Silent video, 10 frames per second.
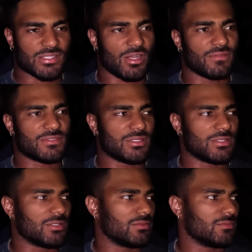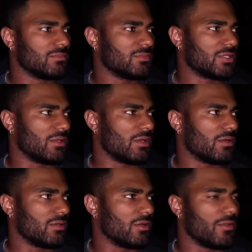off to
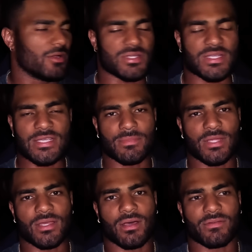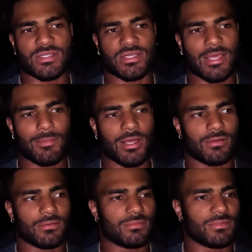their team. They obviously came
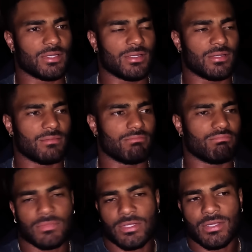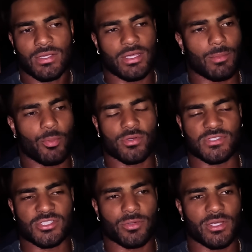out in a poor
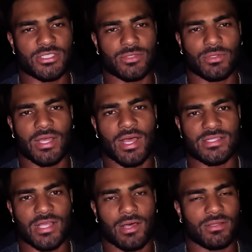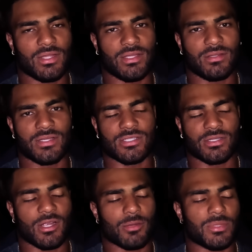situation with guys out, and they took
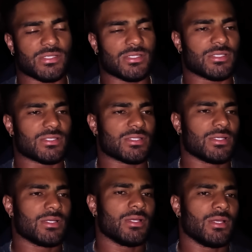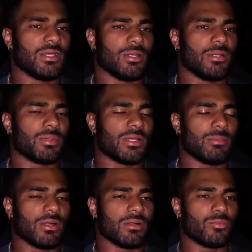care of business and played
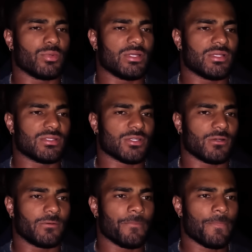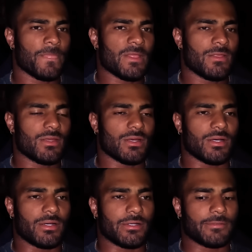better than we did. So
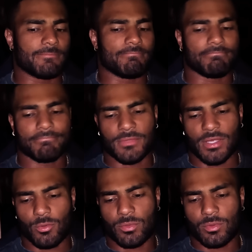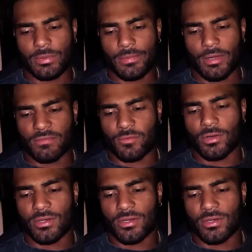yeah, we'll be better for